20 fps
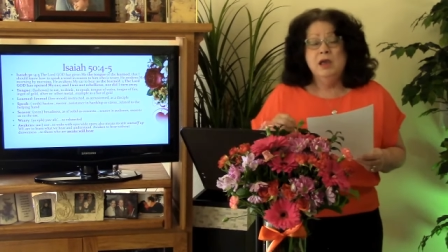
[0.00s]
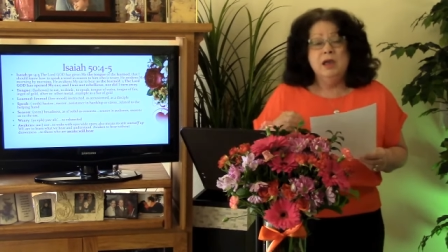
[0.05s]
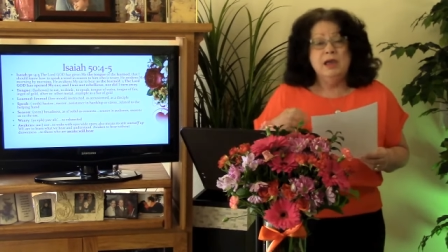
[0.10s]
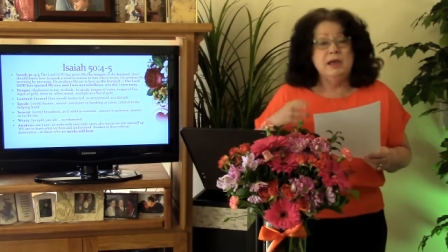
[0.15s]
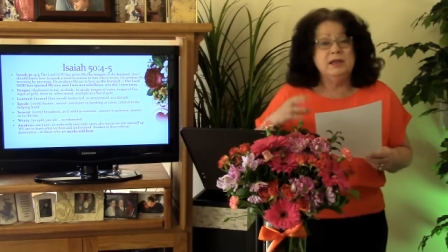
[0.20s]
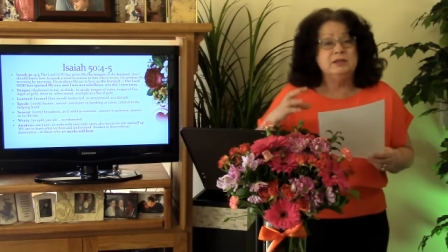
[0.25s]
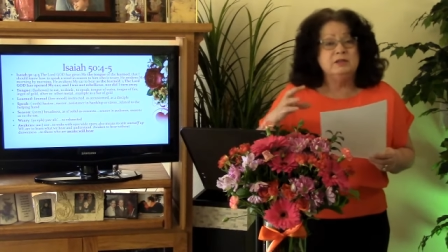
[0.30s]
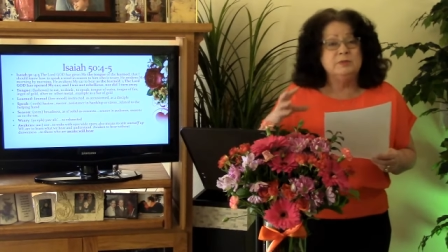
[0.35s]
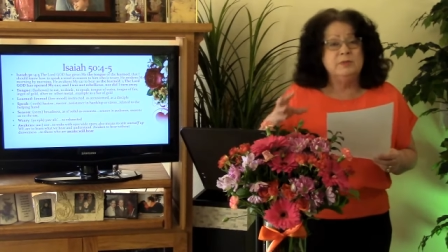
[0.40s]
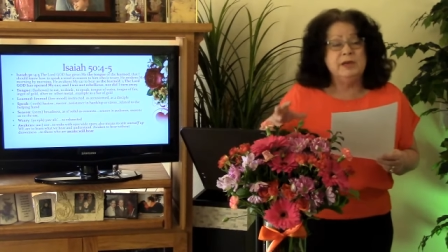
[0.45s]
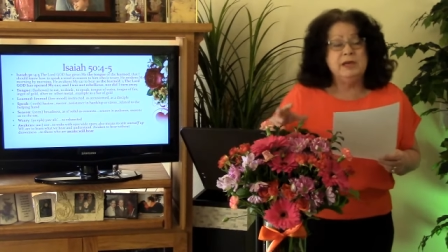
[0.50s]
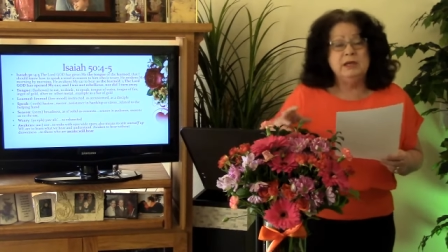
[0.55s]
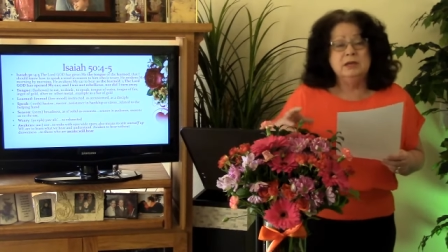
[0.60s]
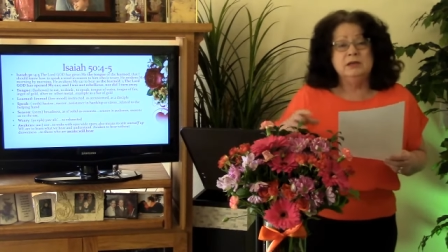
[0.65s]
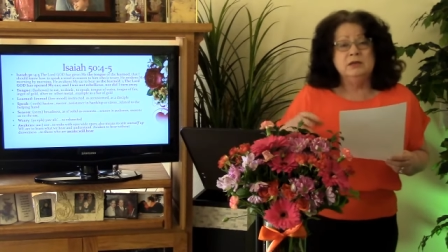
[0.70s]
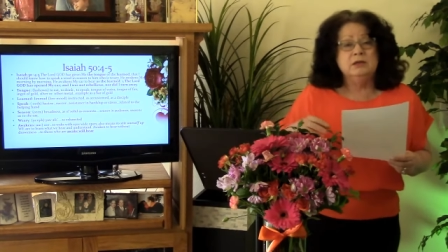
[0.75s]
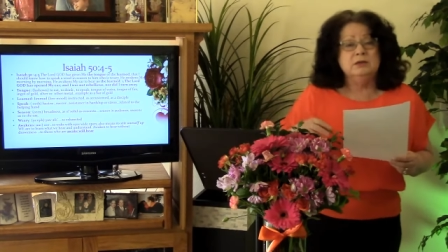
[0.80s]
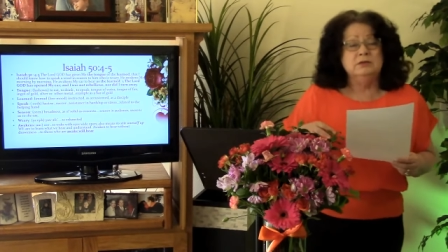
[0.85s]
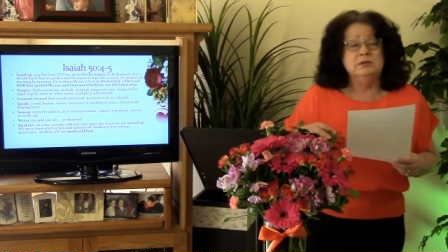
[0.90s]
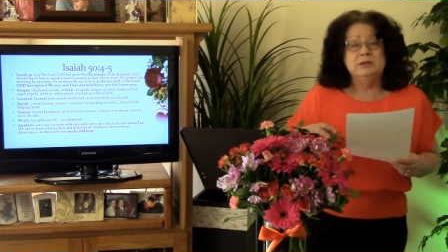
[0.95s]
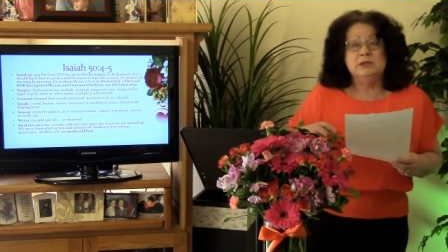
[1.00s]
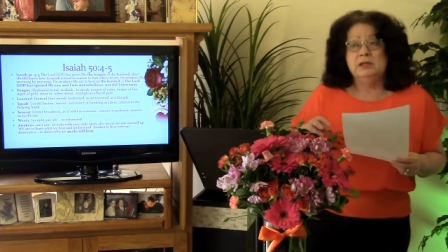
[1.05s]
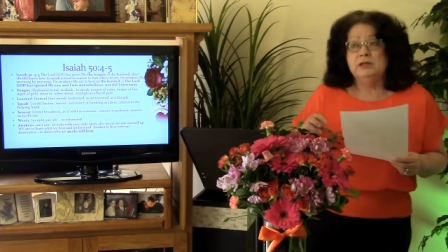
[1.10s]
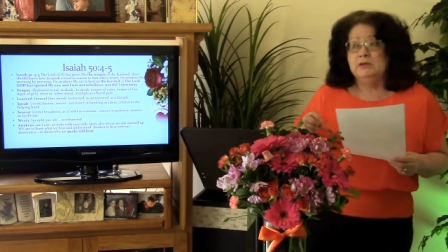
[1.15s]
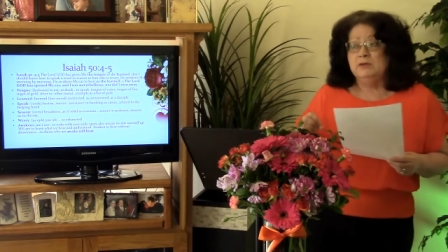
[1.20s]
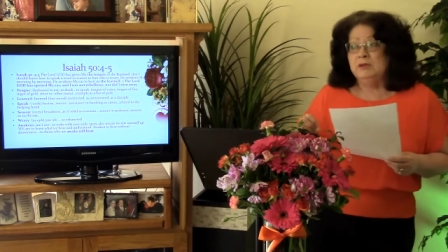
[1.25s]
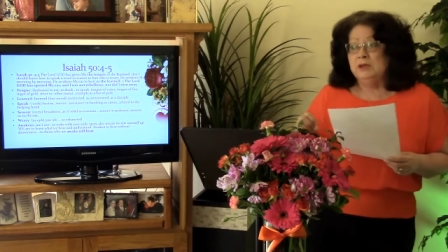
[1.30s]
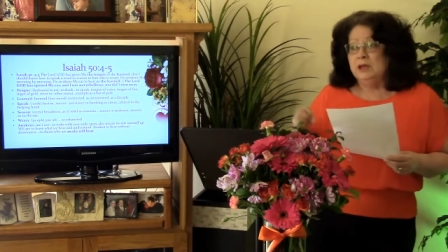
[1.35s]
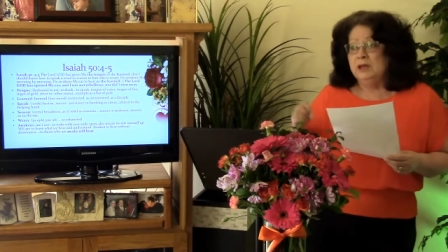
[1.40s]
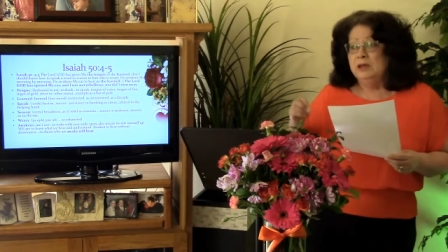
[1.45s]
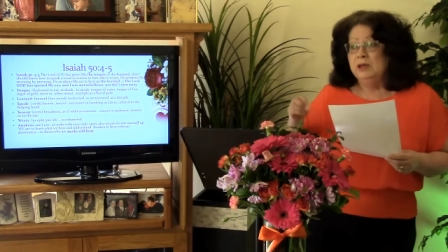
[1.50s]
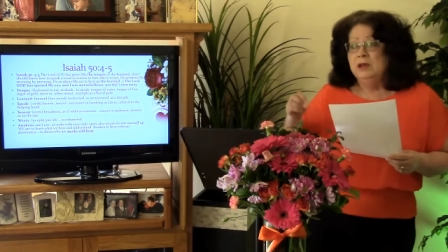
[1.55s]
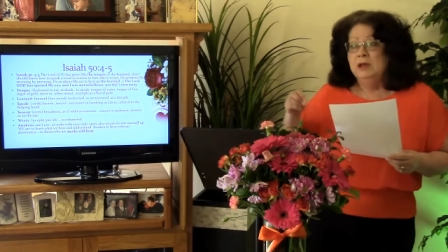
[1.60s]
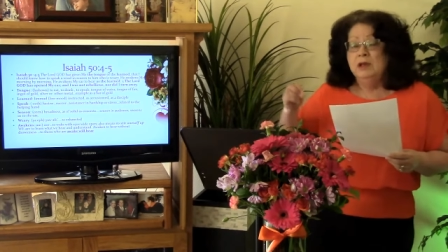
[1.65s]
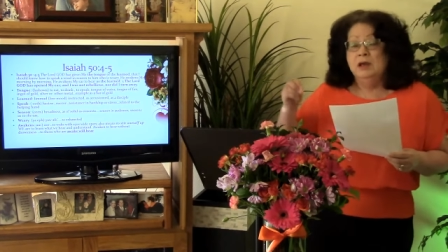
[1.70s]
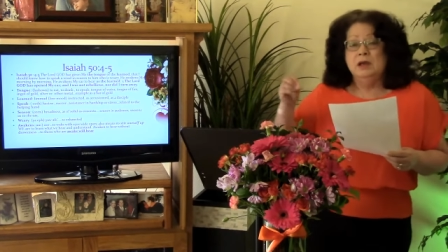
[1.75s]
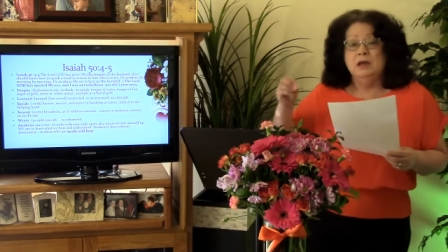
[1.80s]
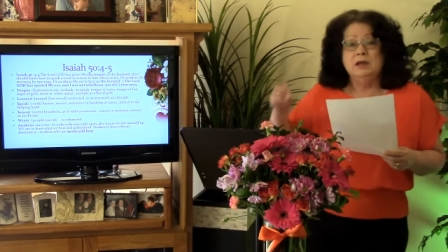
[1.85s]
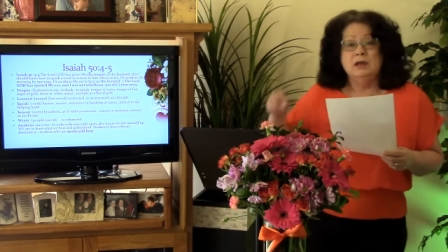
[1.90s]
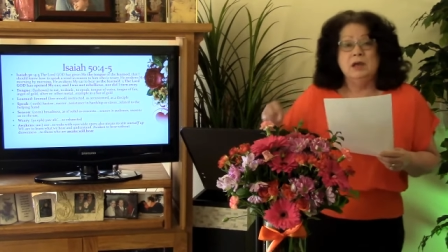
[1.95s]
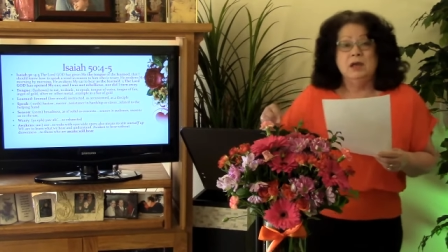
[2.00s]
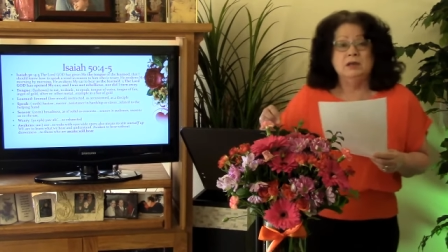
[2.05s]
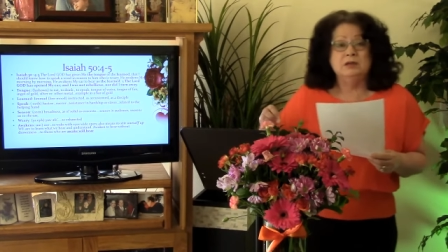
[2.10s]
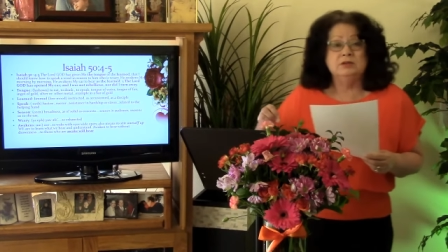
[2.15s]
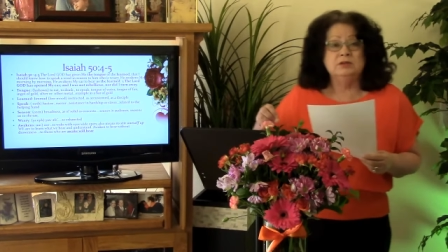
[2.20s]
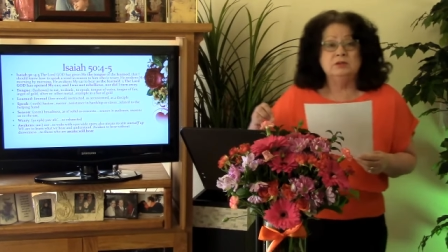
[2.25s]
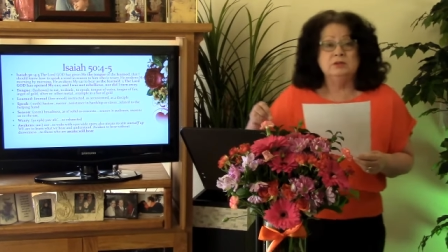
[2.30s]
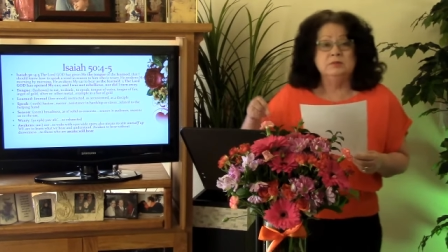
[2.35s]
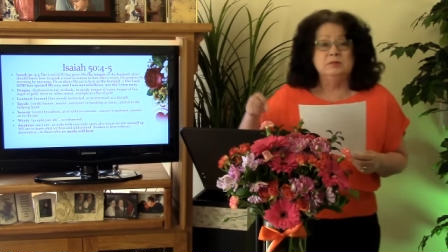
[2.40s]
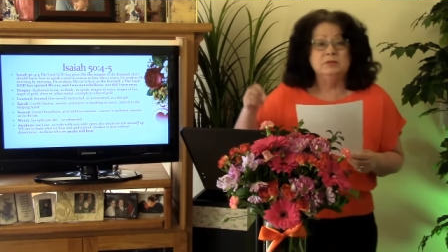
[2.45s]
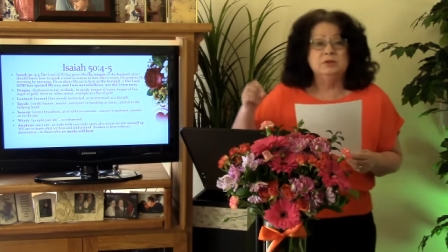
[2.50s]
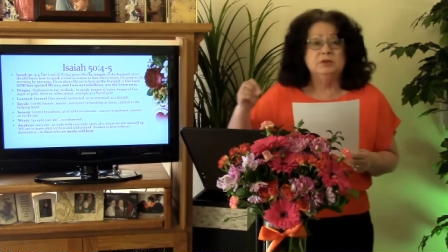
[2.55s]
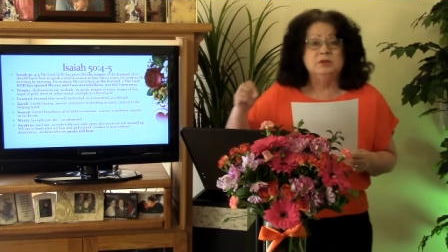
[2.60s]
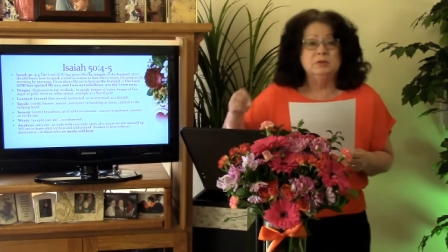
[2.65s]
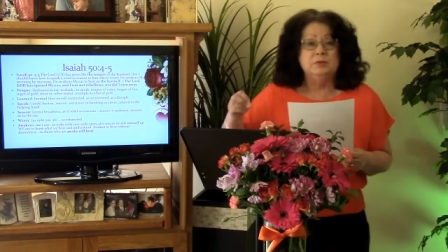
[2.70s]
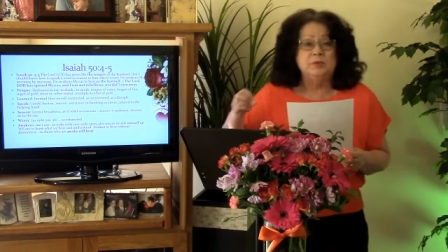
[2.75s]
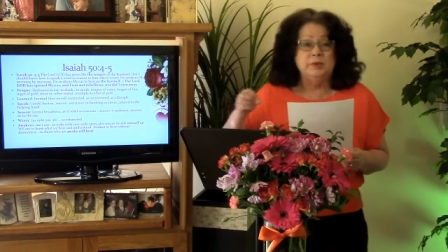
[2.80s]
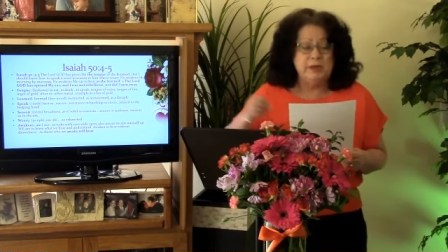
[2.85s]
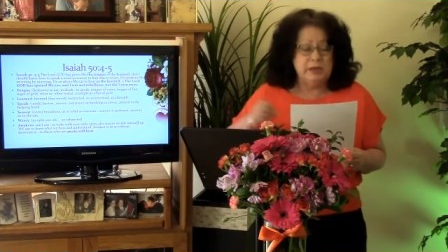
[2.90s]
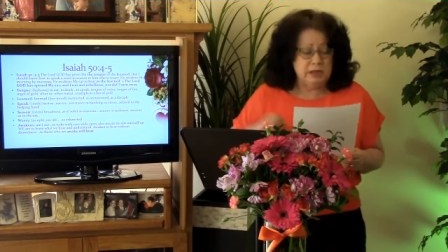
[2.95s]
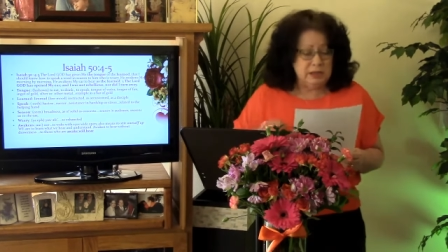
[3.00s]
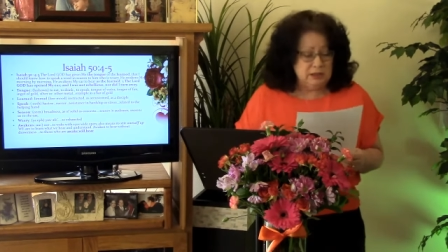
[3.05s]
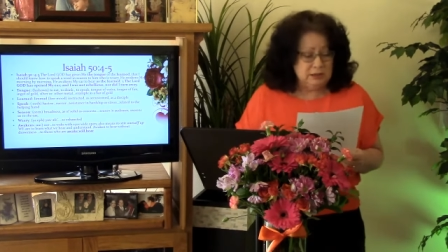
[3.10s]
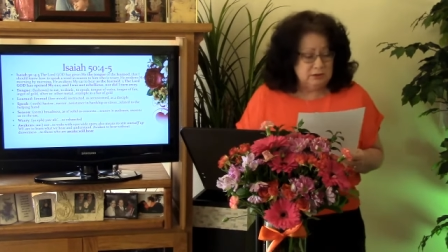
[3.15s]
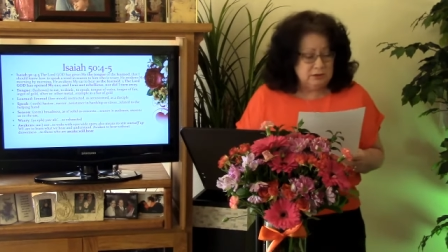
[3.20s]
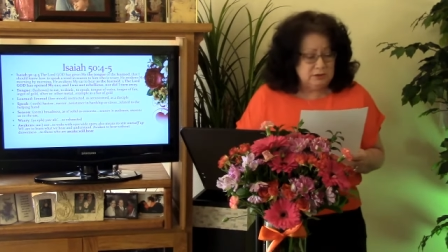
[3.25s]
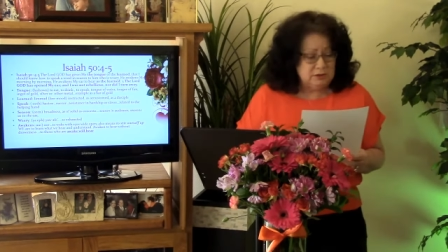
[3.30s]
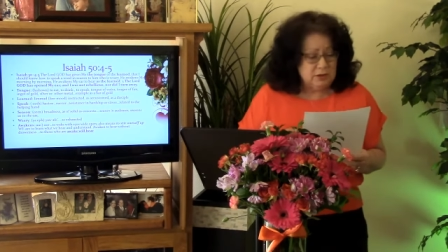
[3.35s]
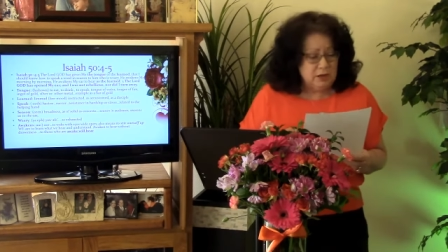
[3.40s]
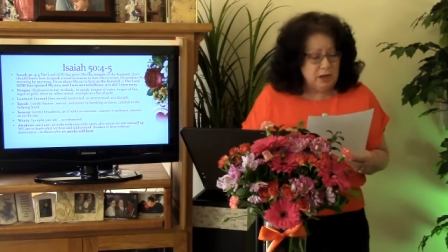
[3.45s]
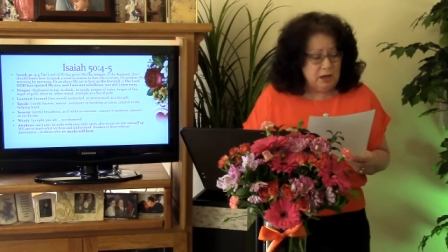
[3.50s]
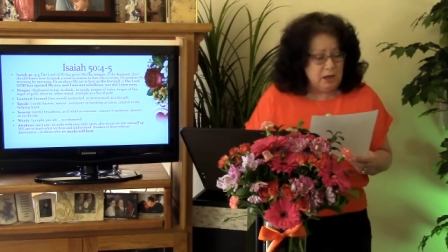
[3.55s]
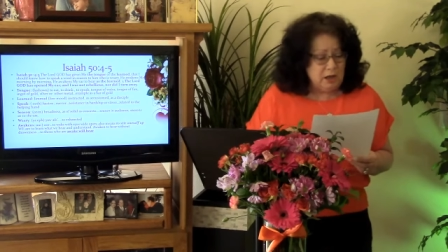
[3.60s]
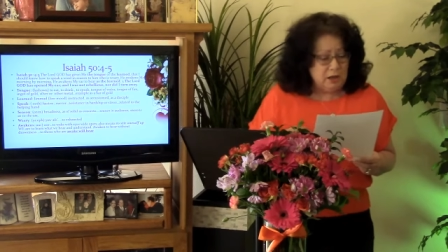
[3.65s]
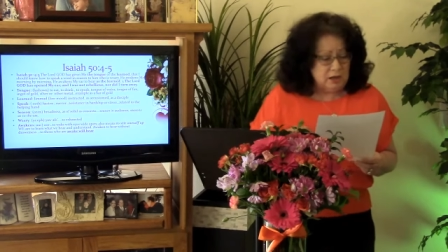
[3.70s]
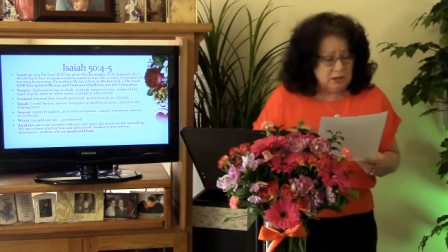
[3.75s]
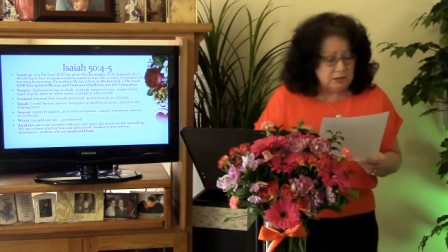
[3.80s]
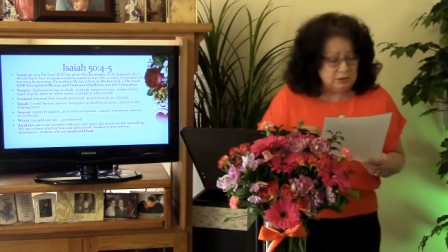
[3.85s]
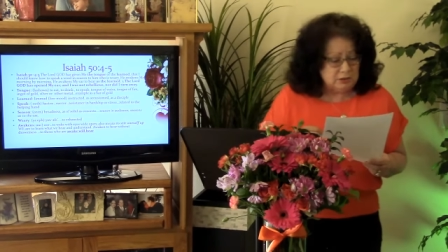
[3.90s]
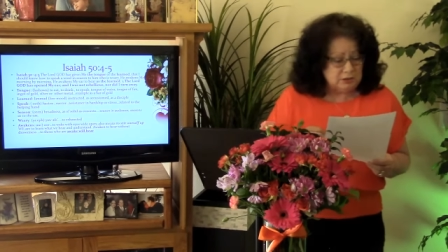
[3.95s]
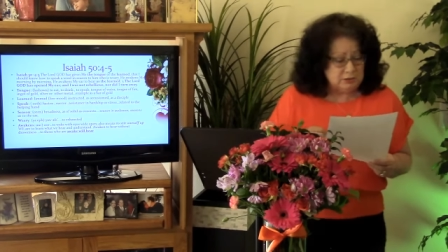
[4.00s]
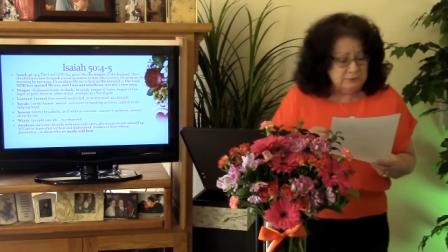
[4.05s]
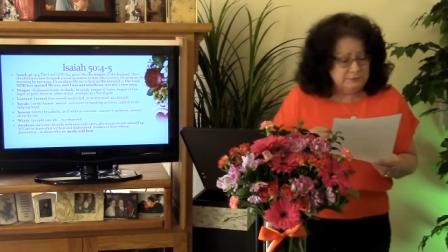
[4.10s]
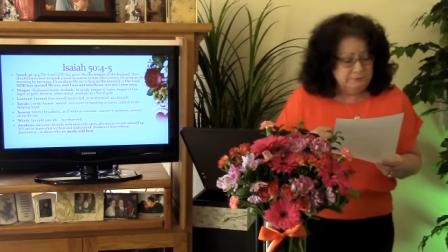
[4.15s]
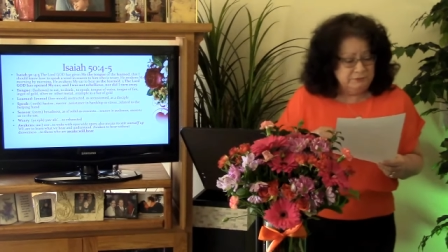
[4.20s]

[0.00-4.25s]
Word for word: It's being continually accustomed to being taught.